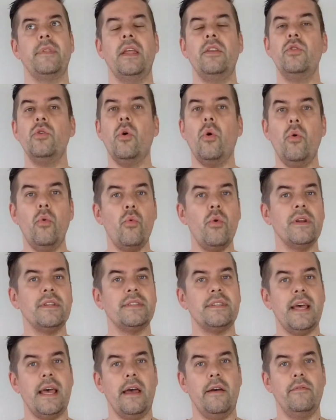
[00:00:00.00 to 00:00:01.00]
And you
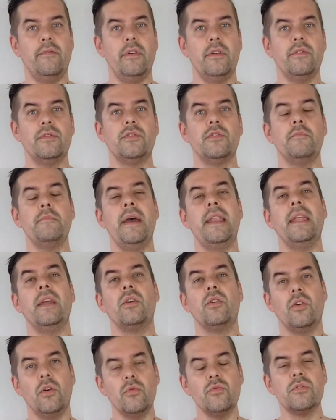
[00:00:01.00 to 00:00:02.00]
always have so
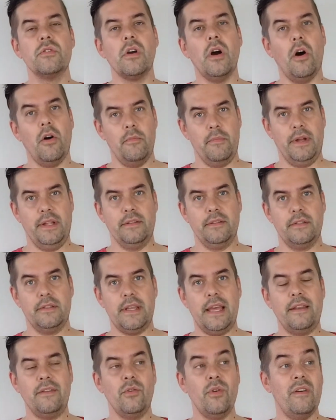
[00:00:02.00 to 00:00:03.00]
many good
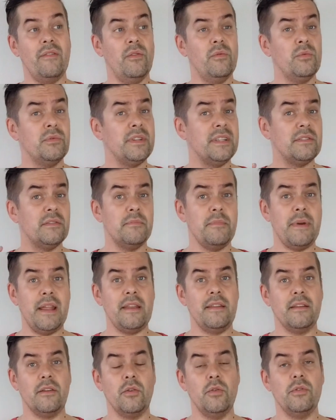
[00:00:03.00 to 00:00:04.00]
comments and you have always so
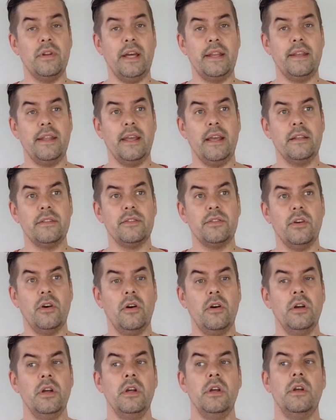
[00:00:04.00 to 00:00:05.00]
many good ideas.
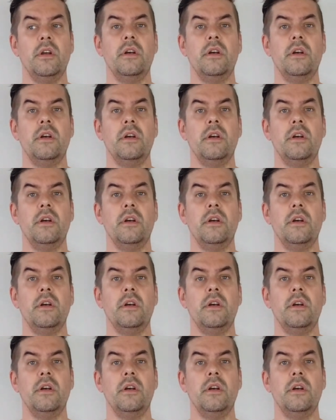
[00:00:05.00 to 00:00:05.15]
So